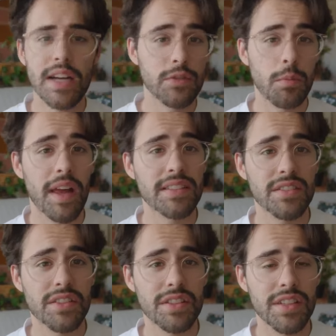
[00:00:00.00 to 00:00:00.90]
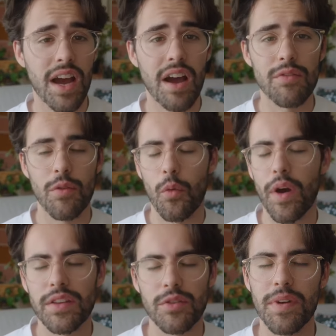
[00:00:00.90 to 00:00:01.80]
As from last year, I have
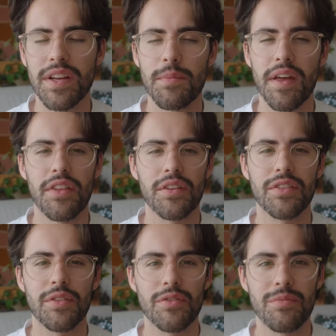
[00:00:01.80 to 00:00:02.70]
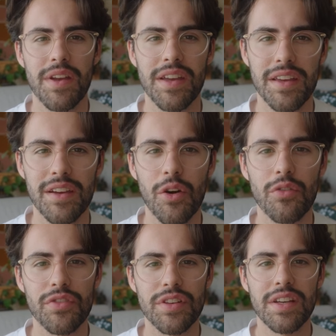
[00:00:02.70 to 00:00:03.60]
way too many methods of making
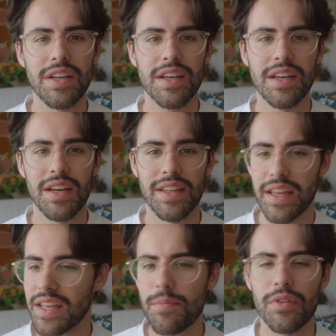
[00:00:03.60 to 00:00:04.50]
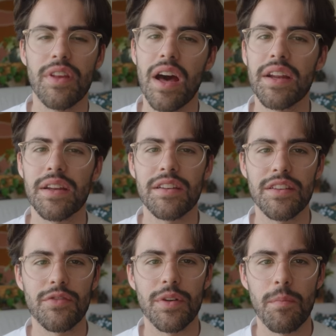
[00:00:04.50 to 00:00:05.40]
coffee, and I keep on adding
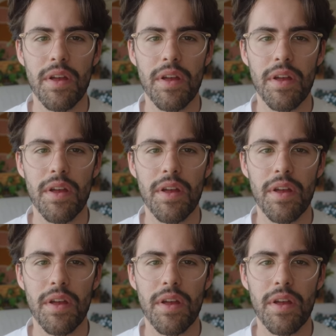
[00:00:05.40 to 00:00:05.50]
different